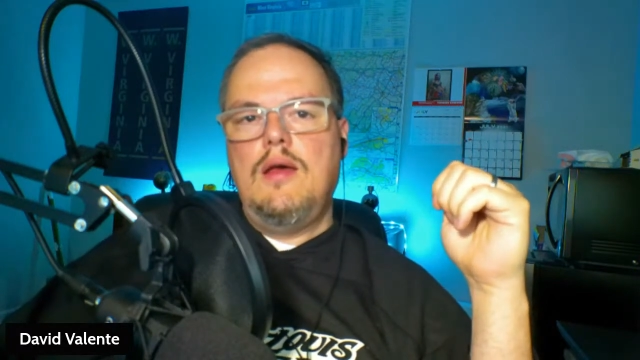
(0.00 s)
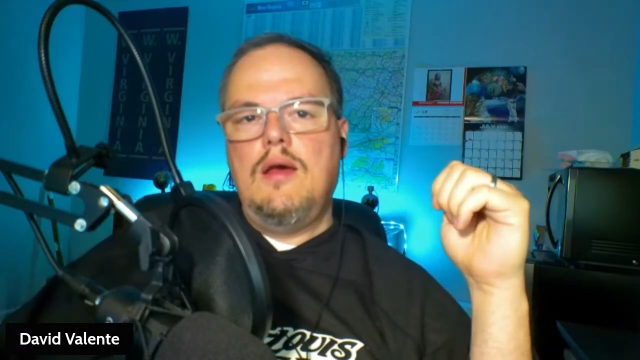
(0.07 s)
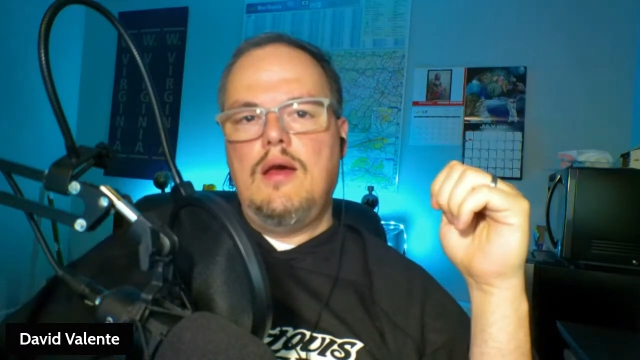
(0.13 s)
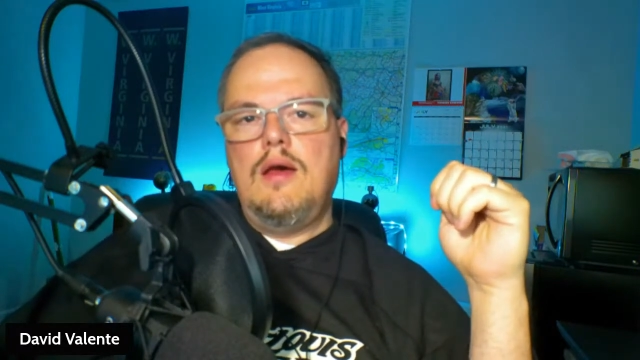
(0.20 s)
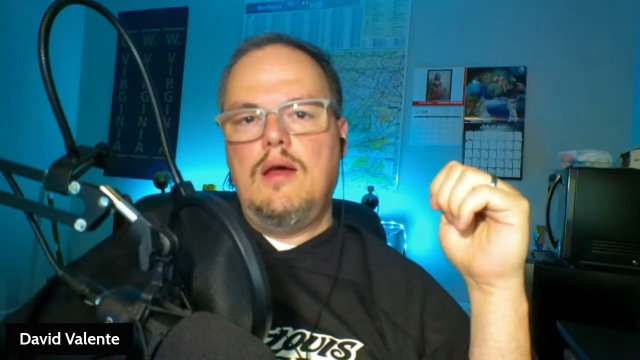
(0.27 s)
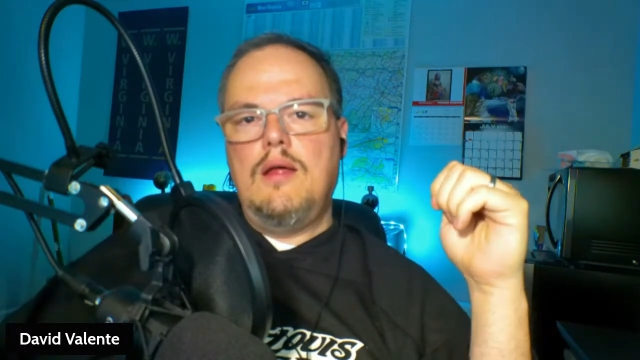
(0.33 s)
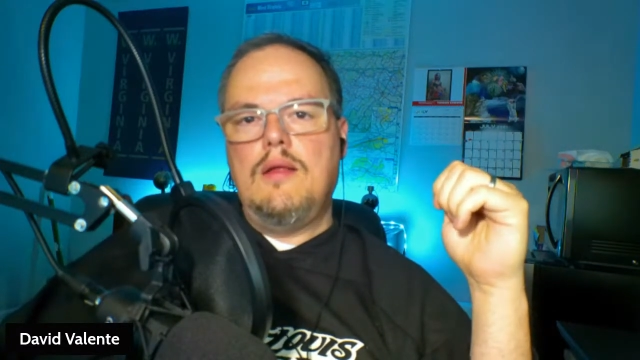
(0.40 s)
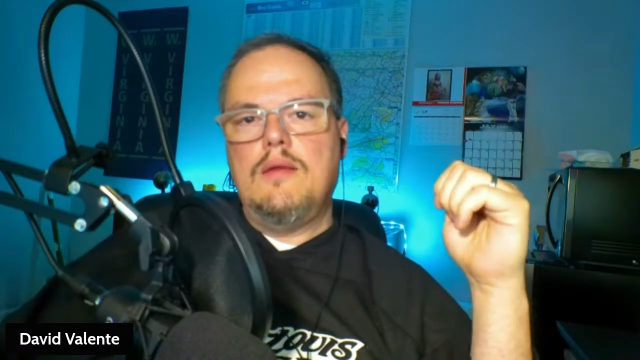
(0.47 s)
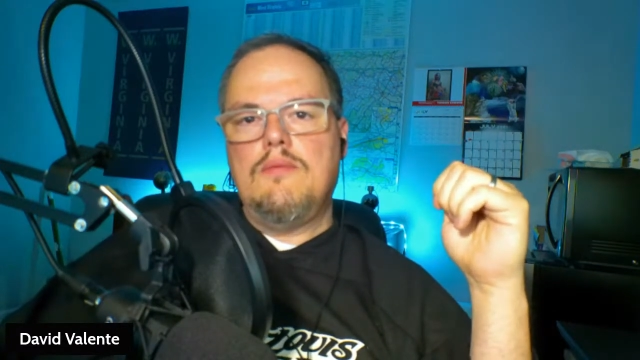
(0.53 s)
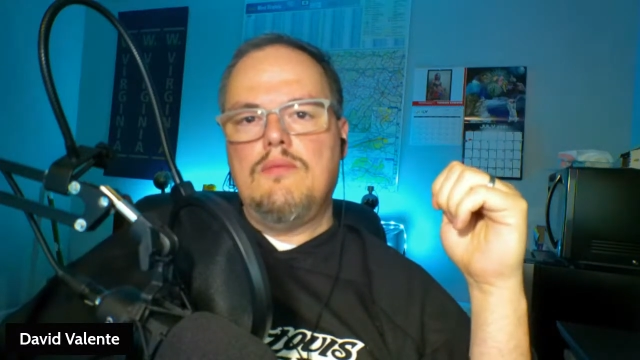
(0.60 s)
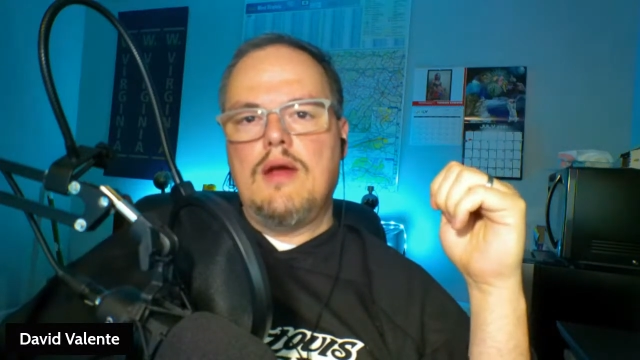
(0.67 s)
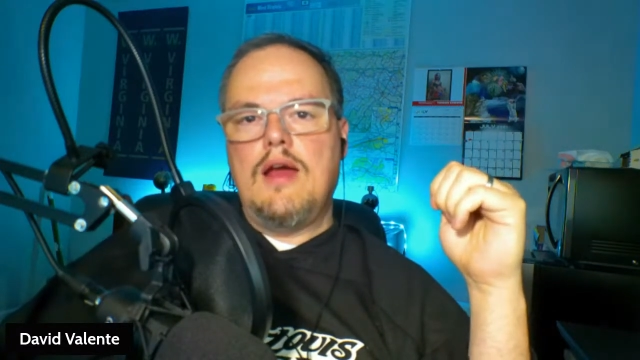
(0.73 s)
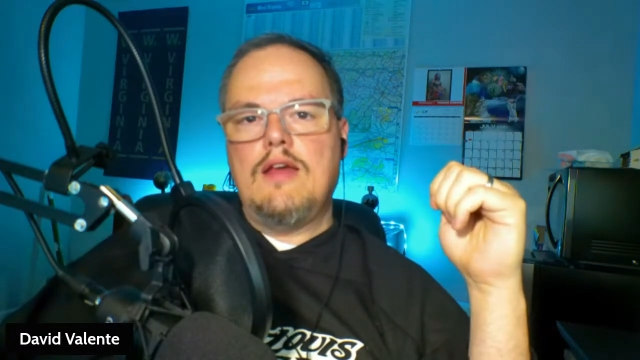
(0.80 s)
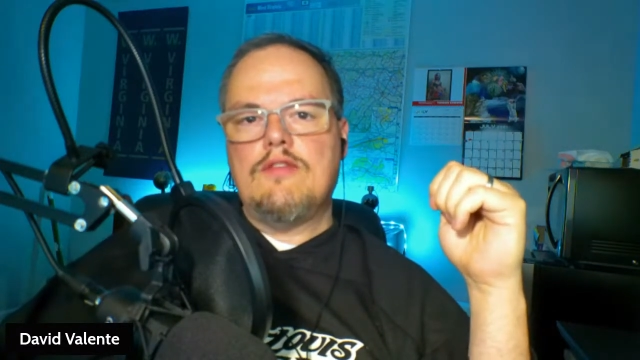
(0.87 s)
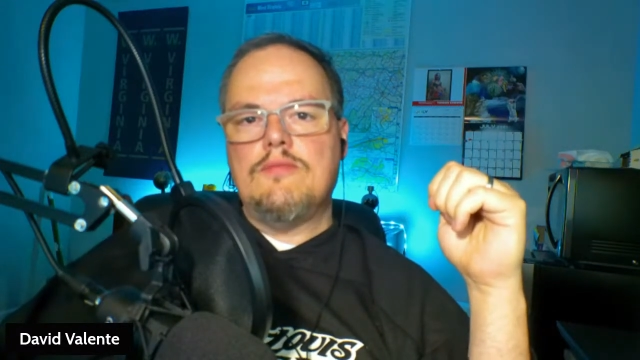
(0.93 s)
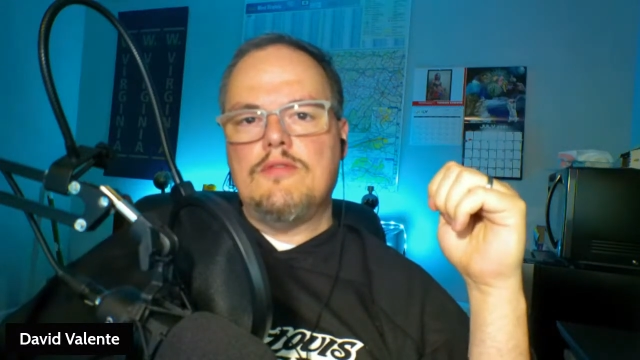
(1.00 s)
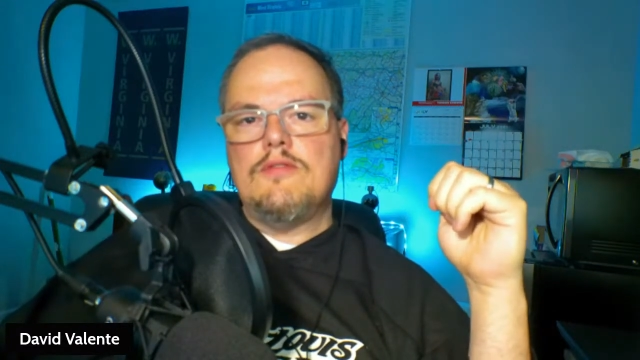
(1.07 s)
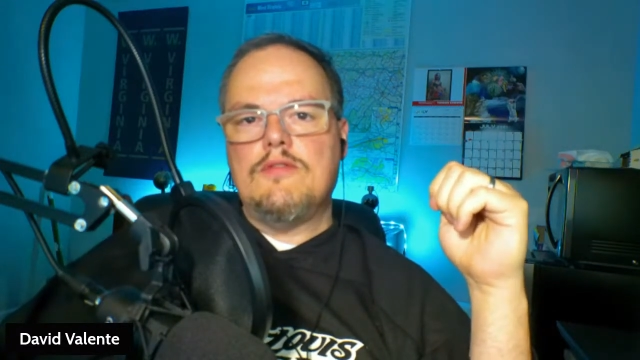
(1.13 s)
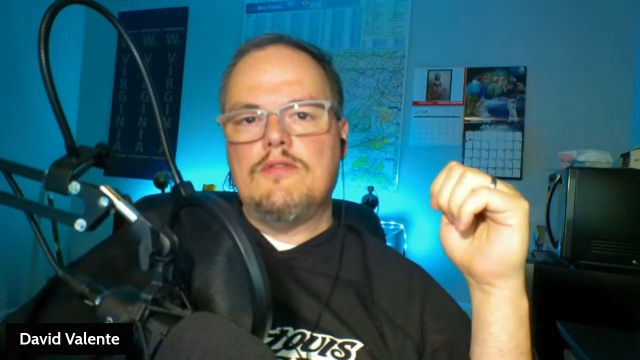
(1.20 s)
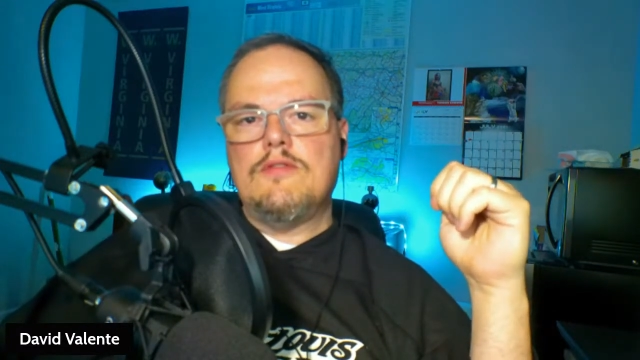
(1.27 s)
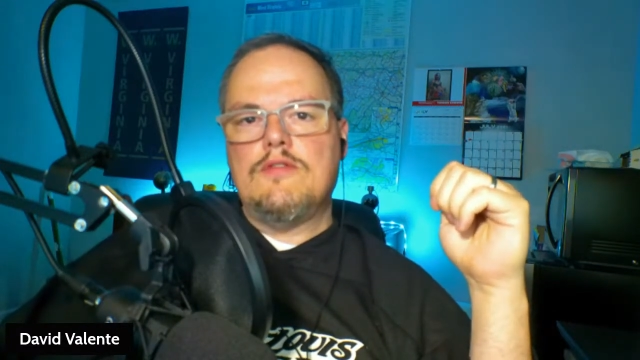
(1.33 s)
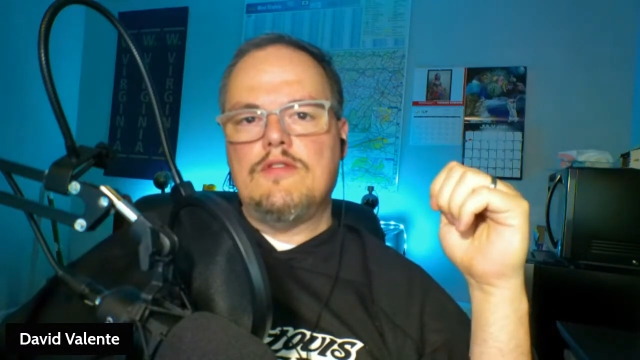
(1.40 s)

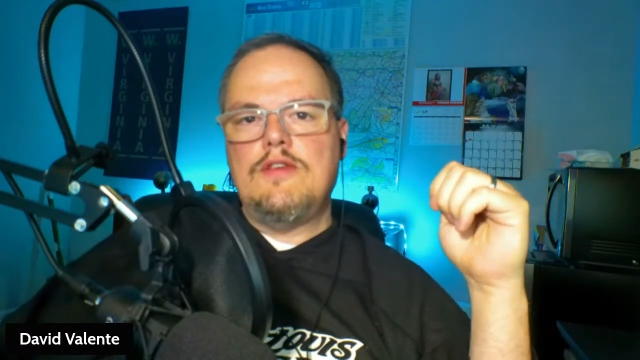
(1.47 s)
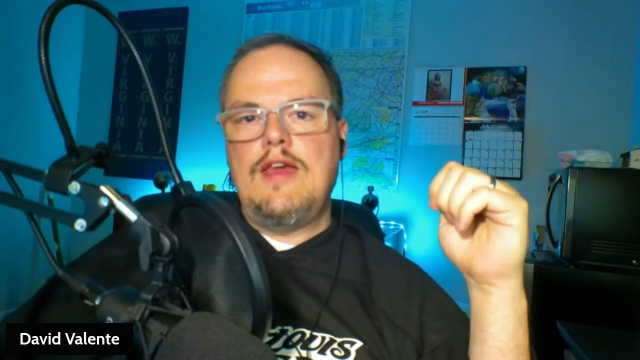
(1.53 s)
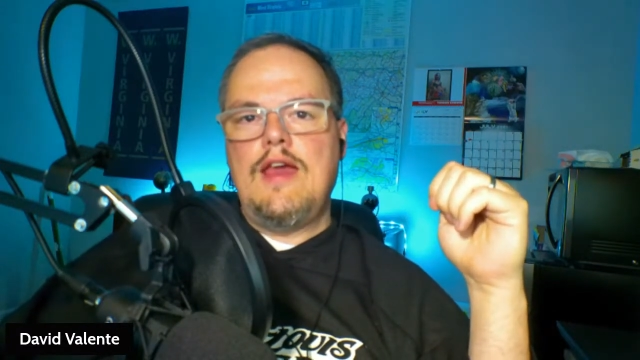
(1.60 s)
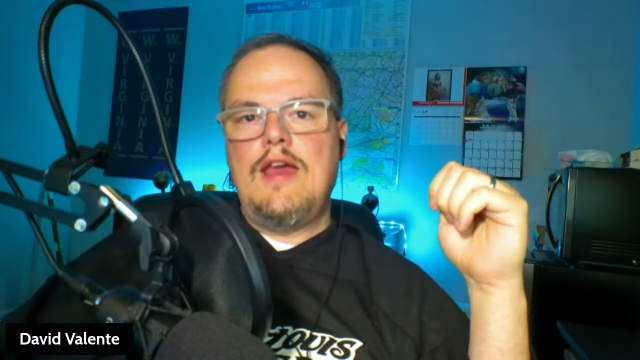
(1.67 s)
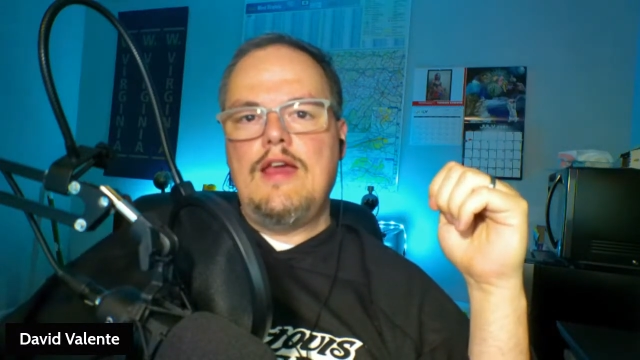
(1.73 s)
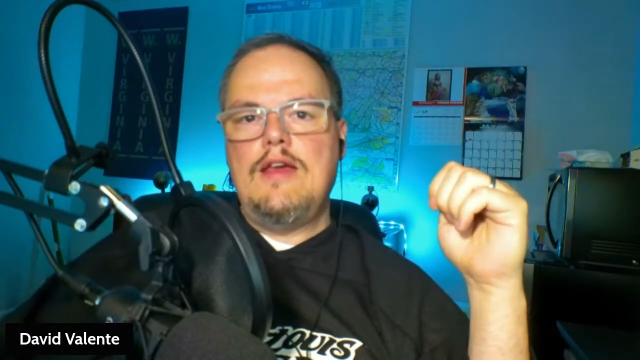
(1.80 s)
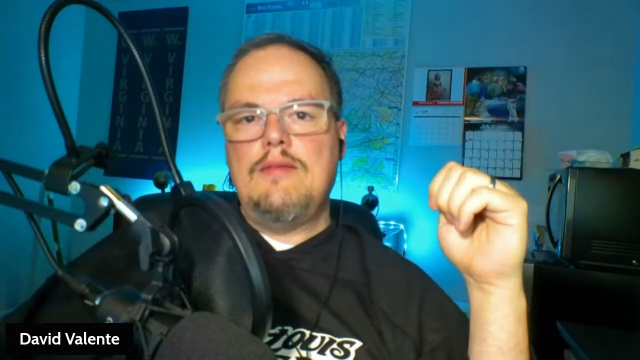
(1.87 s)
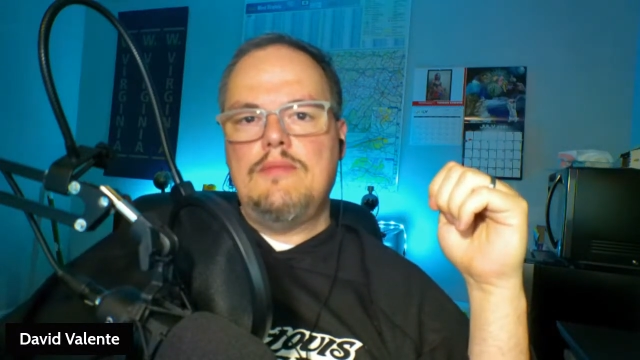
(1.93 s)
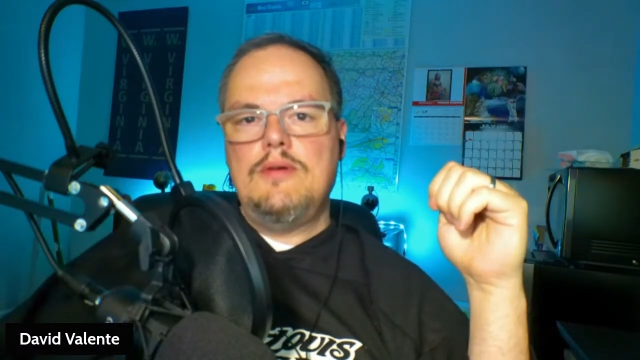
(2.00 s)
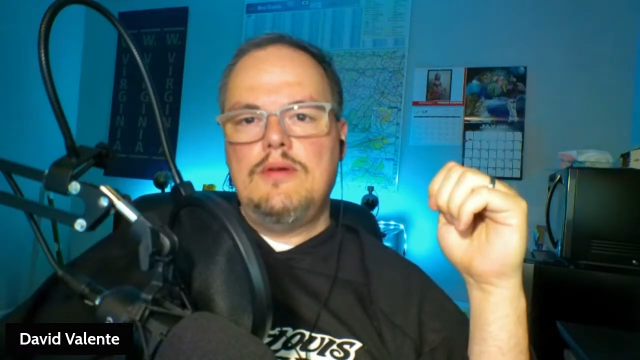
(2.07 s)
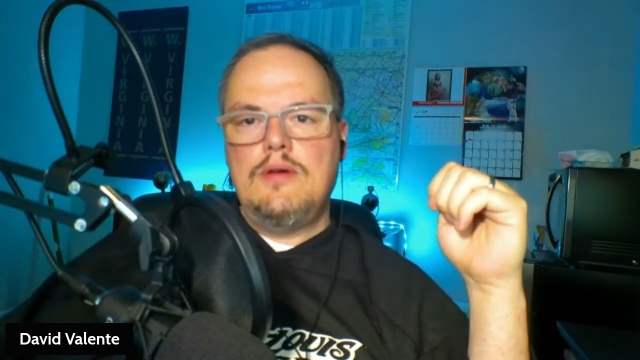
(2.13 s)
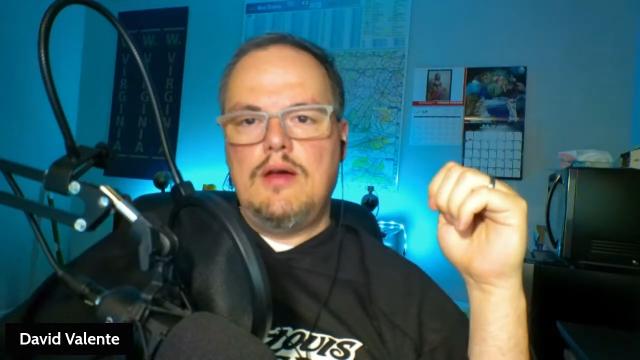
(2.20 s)
Rasmus's game,